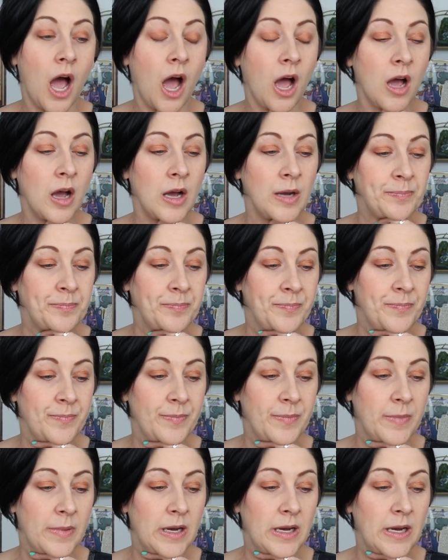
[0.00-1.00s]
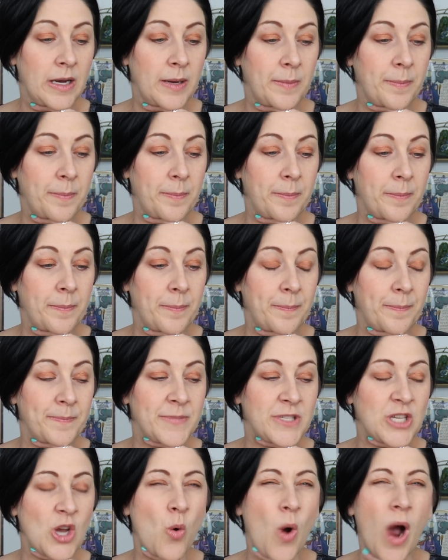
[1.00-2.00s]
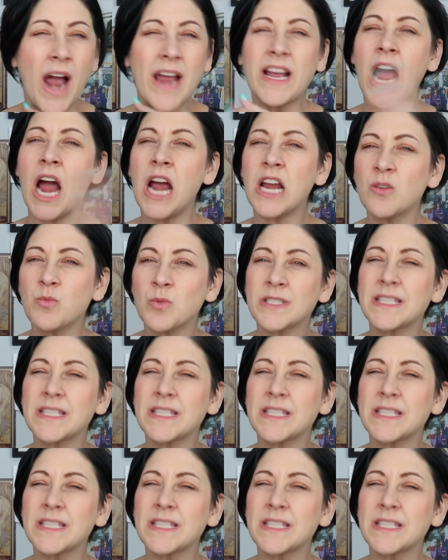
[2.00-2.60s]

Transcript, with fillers: Um, so I kind of